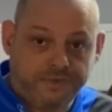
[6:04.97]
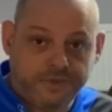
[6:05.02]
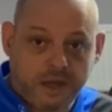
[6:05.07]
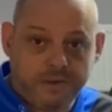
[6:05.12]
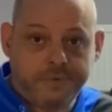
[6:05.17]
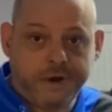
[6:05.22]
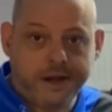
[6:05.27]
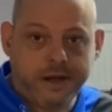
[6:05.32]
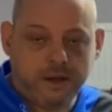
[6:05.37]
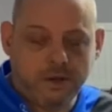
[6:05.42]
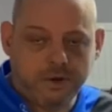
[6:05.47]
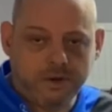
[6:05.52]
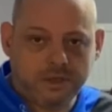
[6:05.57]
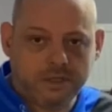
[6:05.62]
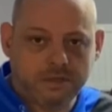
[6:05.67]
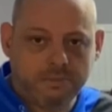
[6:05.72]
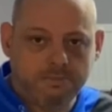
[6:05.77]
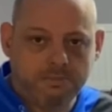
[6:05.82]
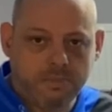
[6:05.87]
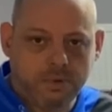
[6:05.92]
than what it looks,
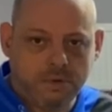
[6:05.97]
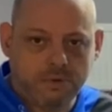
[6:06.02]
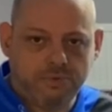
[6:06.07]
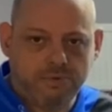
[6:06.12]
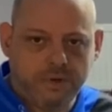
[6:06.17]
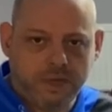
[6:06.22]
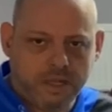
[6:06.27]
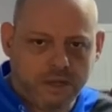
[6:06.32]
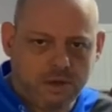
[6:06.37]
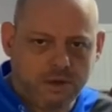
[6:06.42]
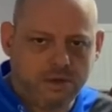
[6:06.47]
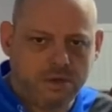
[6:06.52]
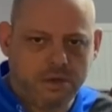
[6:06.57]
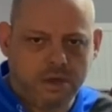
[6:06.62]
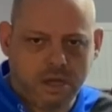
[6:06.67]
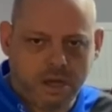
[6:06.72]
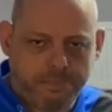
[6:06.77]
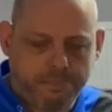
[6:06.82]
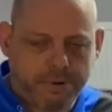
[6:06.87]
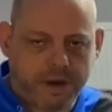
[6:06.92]
but really
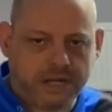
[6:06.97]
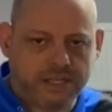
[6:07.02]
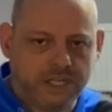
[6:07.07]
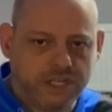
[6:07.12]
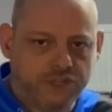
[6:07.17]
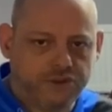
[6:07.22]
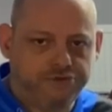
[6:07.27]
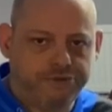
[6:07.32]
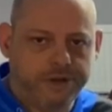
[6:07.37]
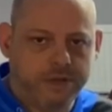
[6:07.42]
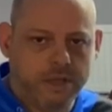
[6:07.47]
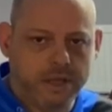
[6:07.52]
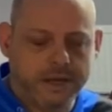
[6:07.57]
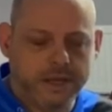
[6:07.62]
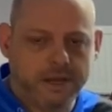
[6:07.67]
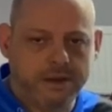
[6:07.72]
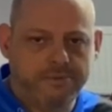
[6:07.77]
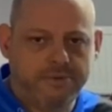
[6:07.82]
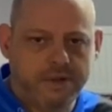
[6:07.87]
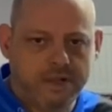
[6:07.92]
good practice drill,
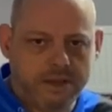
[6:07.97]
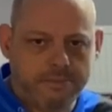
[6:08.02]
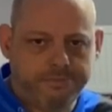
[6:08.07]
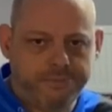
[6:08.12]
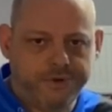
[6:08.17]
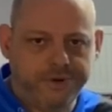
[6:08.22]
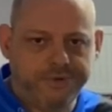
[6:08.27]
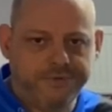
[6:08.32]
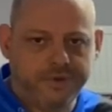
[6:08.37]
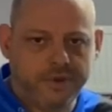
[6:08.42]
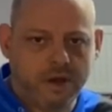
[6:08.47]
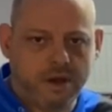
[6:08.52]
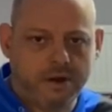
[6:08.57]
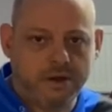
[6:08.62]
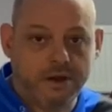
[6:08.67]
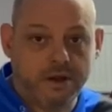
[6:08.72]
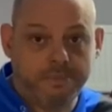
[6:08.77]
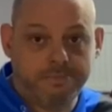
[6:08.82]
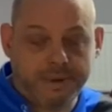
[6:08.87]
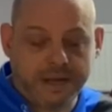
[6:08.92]
and really improve
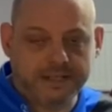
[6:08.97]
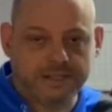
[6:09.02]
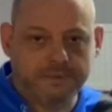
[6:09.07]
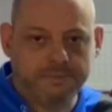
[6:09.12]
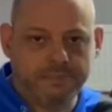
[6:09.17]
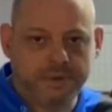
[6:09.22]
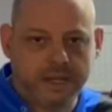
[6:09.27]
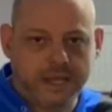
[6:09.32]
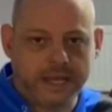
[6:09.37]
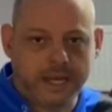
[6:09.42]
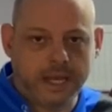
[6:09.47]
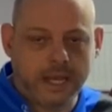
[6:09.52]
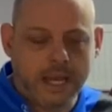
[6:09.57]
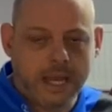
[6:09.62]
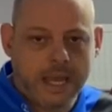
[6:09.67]
your pattern play